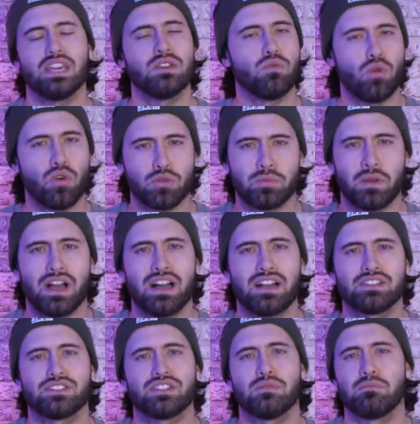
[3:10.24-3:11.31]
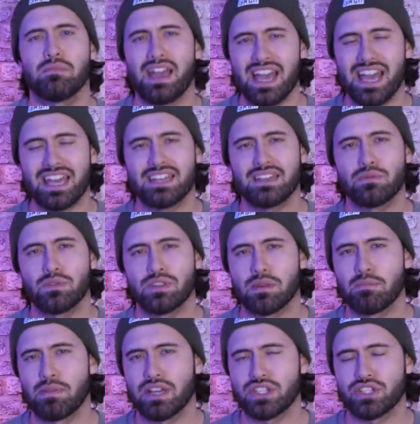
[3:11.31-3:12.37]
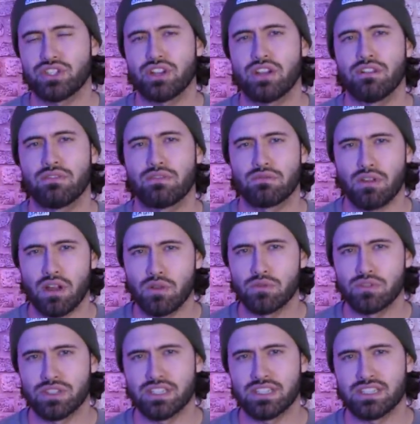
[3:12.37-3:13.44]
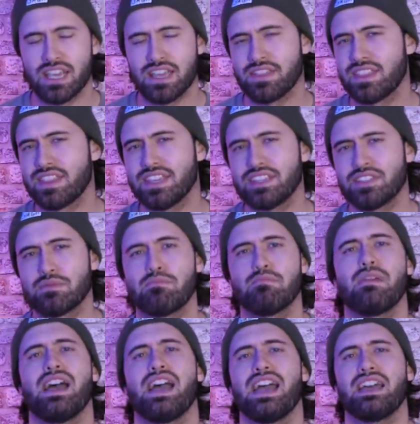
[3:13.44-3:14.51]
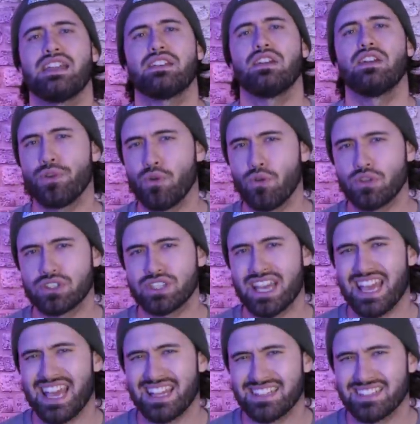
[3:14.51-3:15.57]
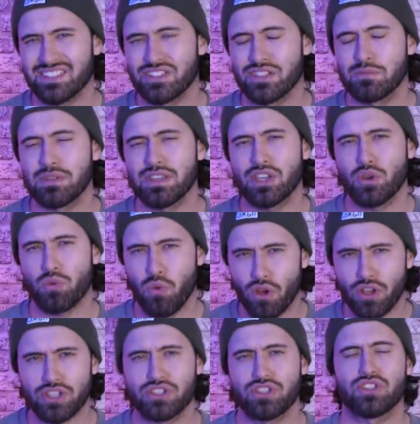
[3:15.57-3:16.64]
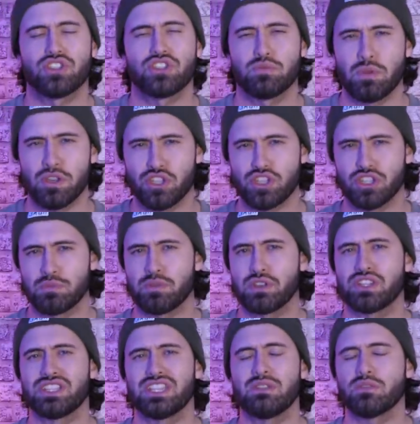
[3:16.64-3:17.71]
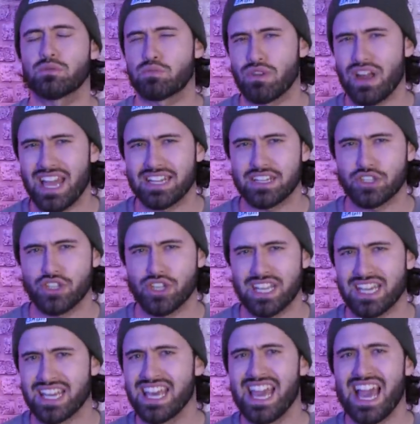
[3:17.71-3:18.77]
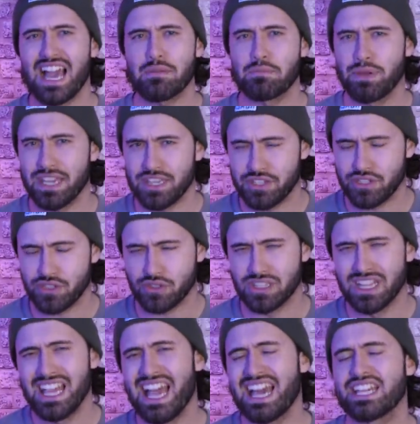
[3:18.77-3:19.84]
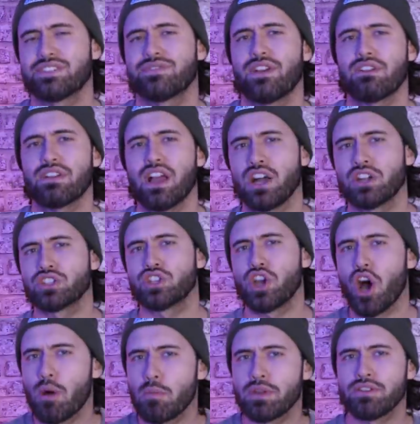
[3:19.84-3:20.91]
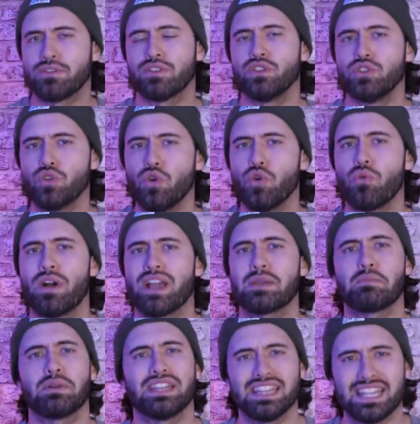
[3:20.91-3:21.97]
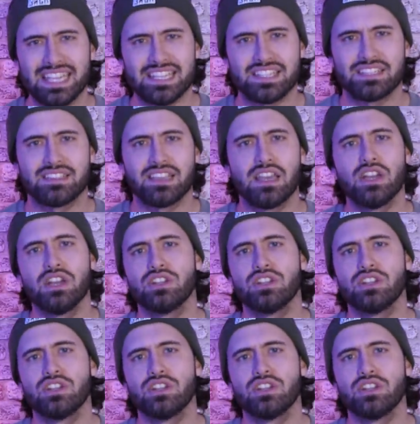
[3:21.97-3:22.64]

He walked past a man with a bunch of roses, and this man thought Anders to be quite suspicious because he was brandishing a pistol, and it's very uncommon for Norway police